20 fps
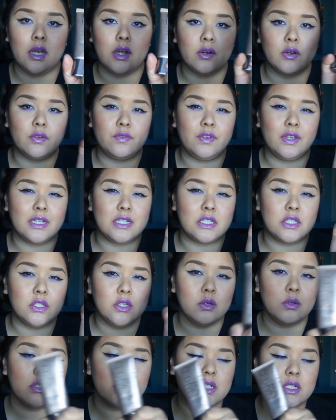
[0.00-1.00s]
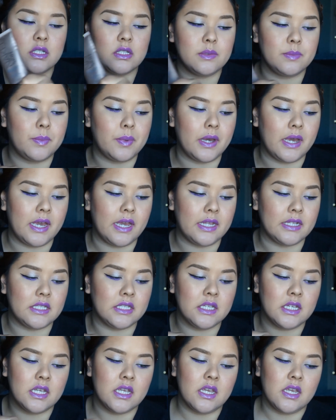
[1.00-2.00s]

I don't know if you guys noticed, but